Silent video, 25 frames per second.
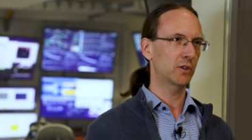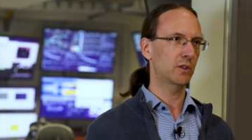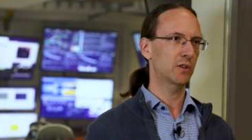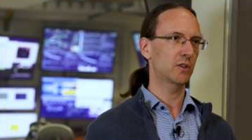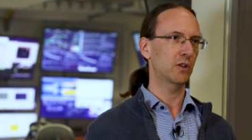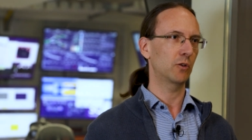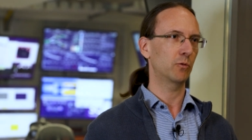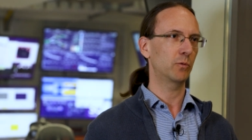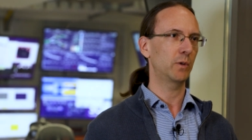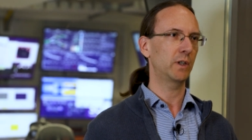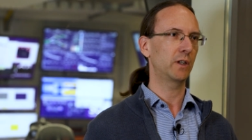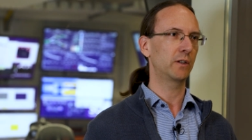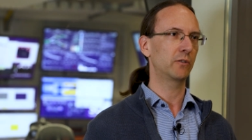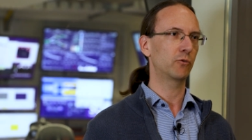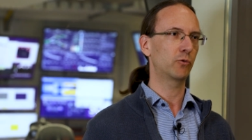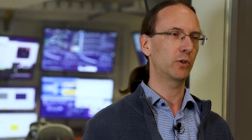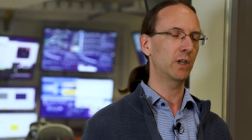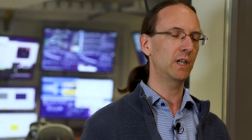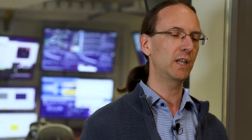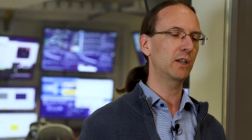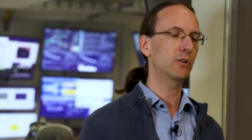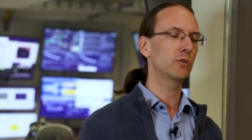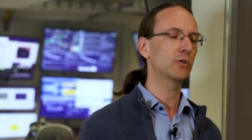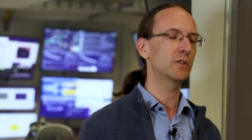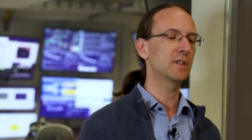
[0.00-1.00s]
So we
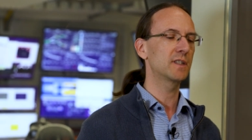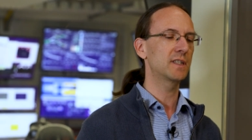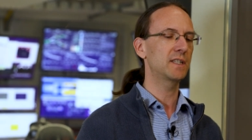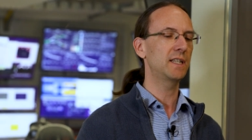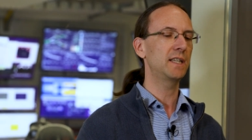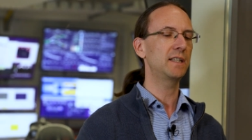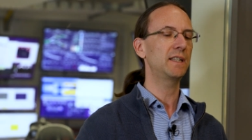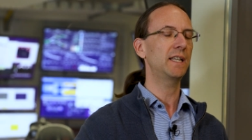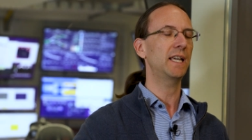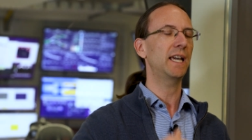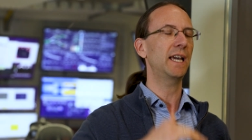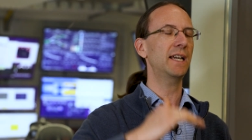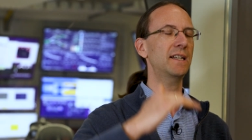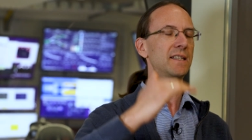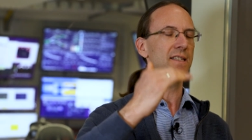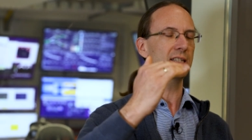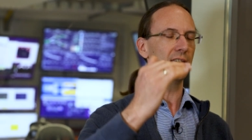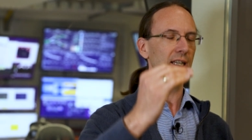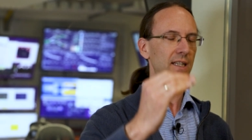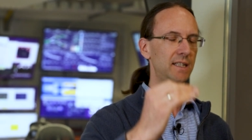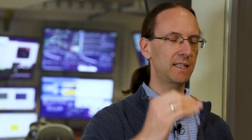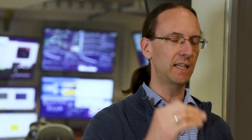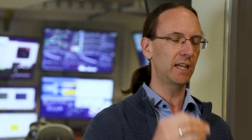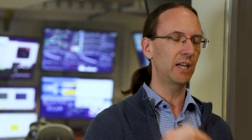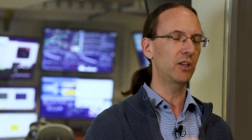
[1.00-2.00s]
really could see the
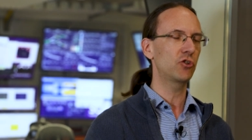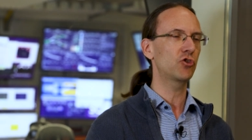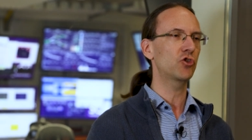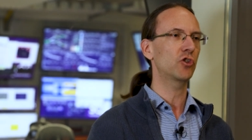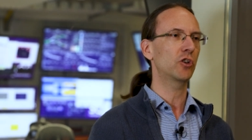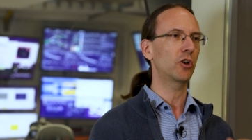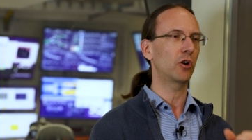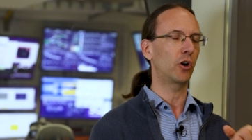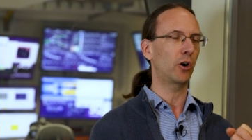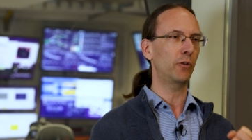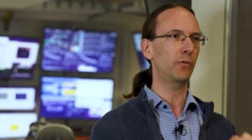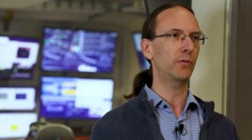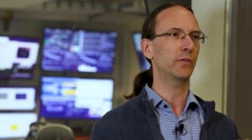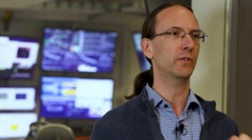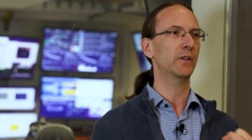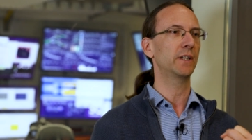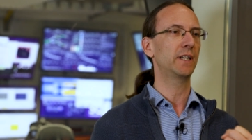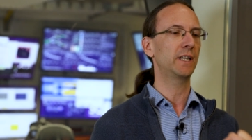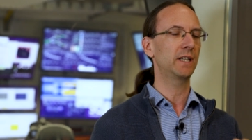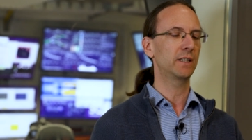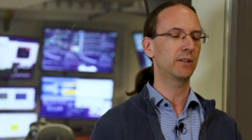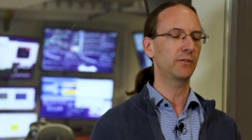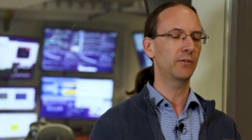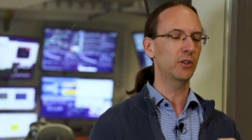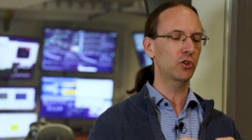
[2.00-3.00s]
excitation of
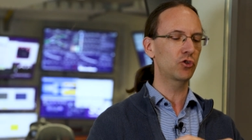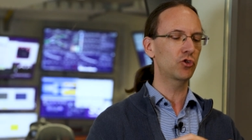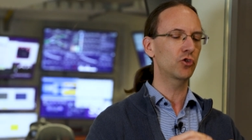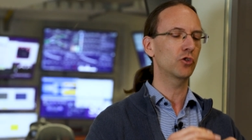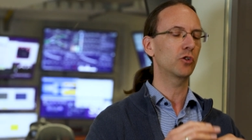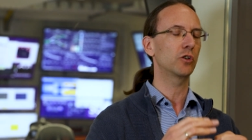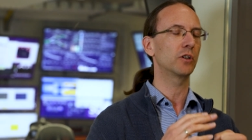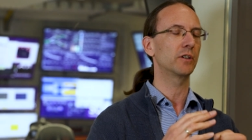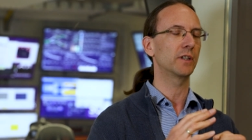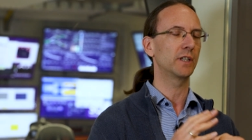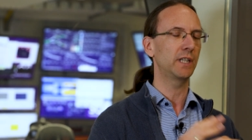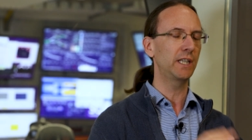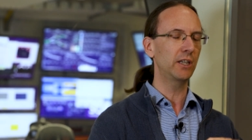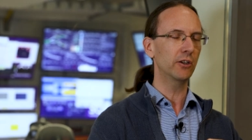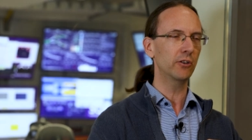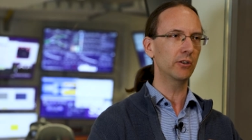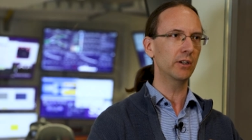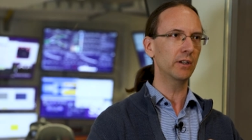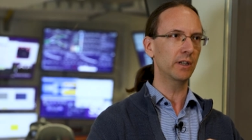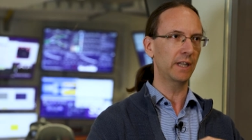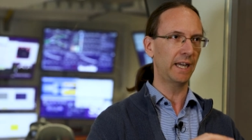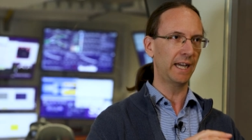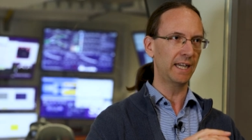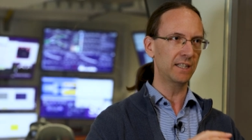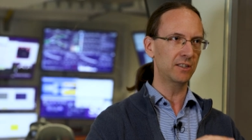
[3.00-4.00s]
individual
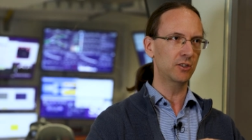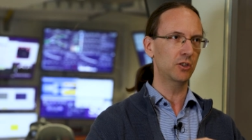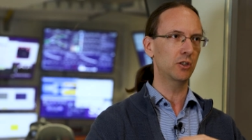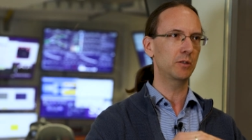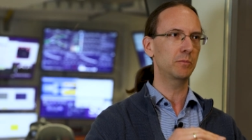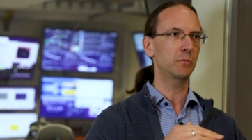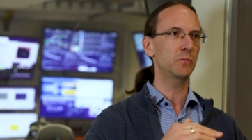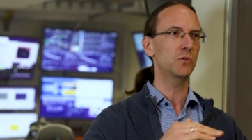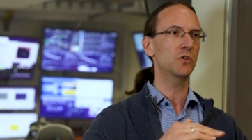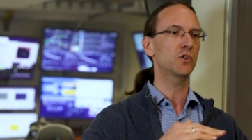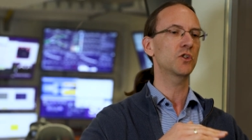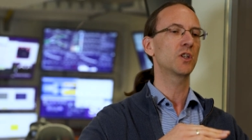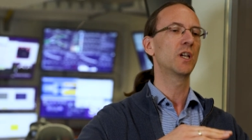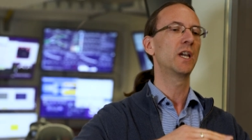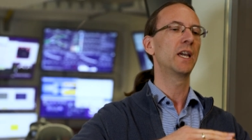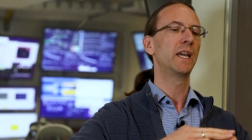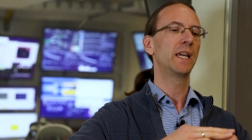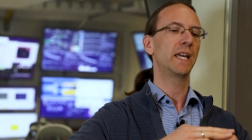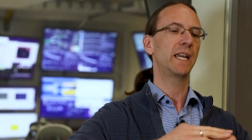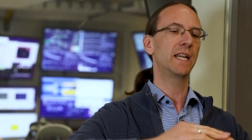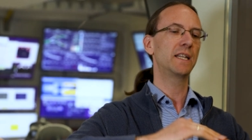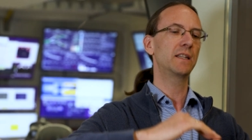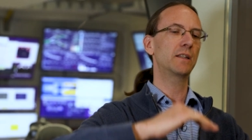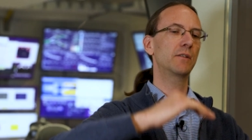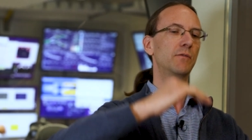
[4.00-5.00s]
neon atoms
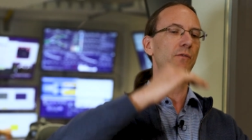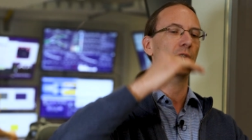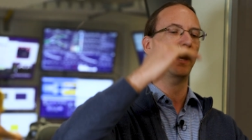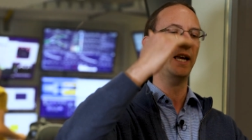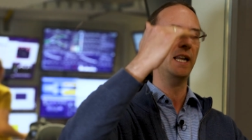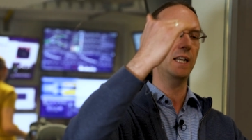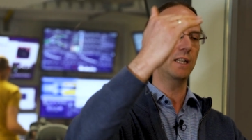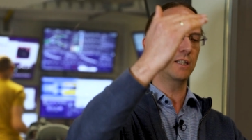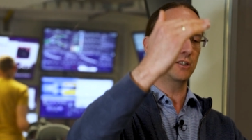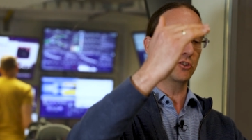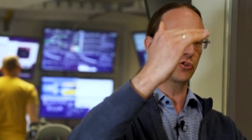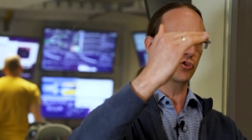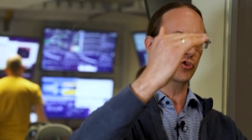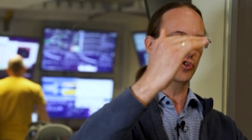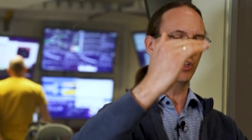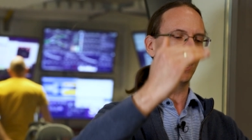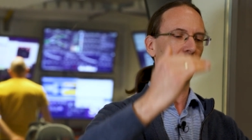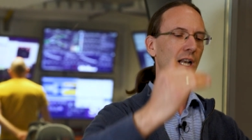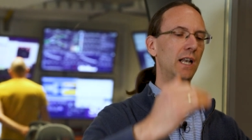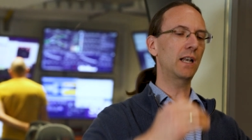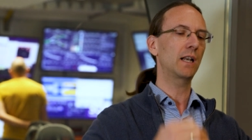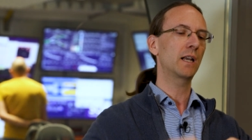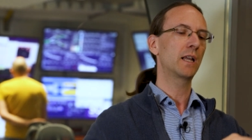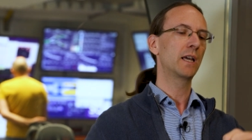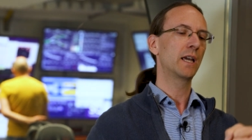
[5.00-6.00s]
in the valence
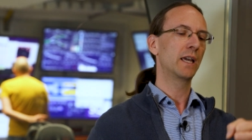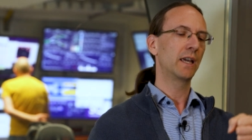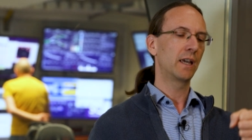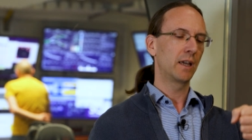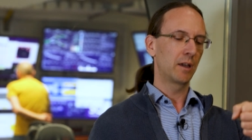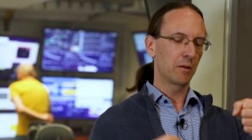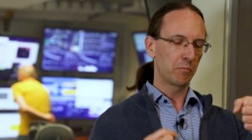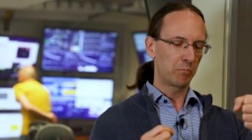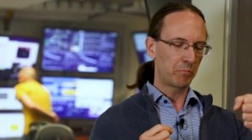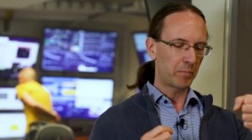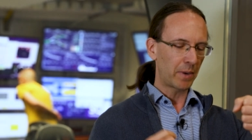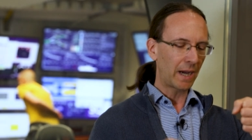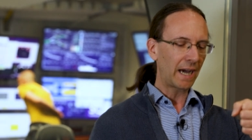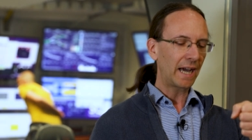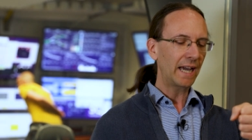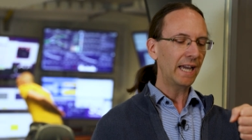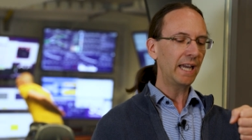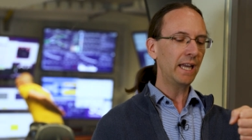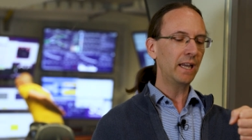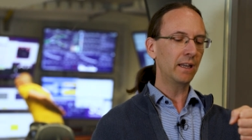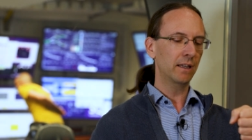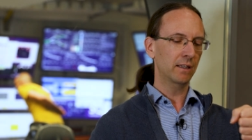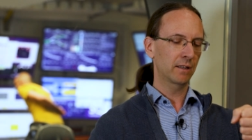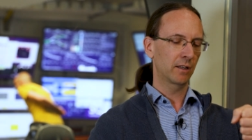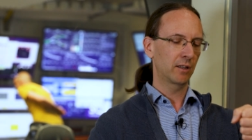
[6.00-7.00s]
shell
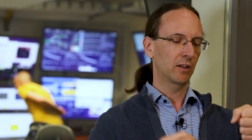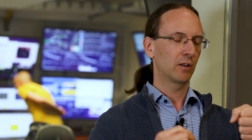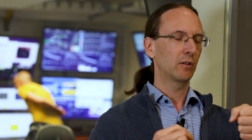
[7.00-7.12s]
by